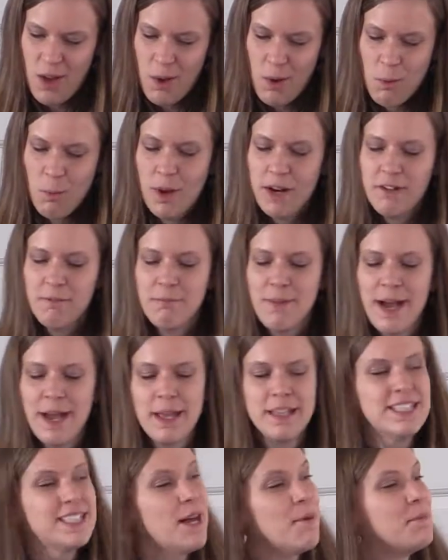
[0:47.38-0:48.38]
One of
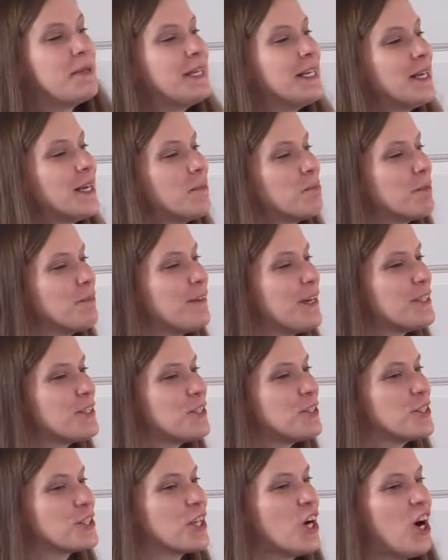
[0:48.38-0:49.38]
my seminary
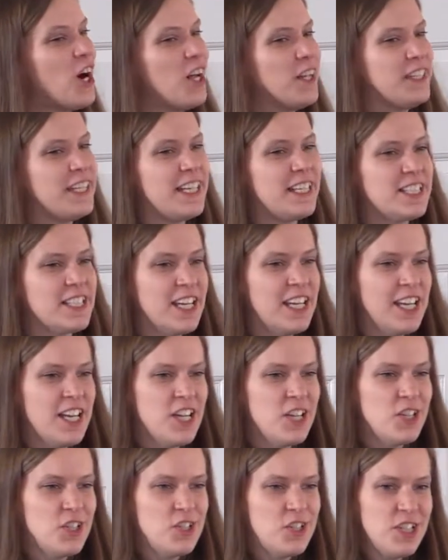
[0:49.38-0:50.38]
professors called it
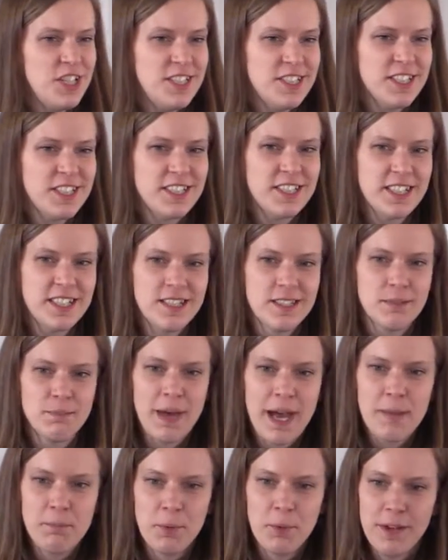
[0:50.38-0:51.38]
"Jesus is
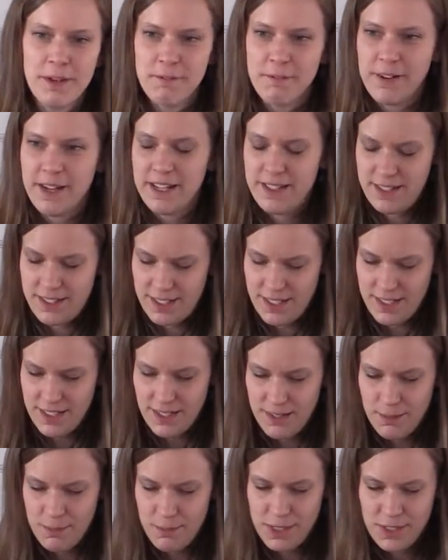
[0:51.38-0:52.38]
my boyfriend"
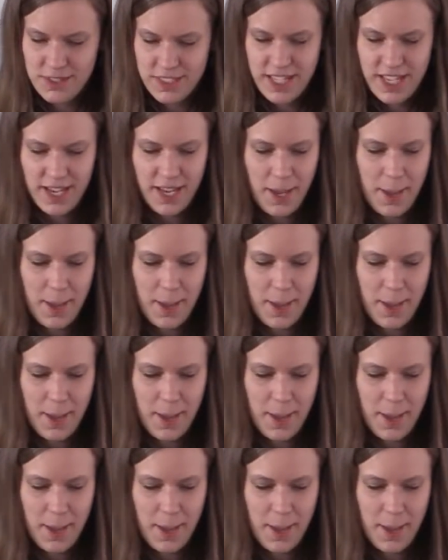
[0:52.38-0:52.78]
music.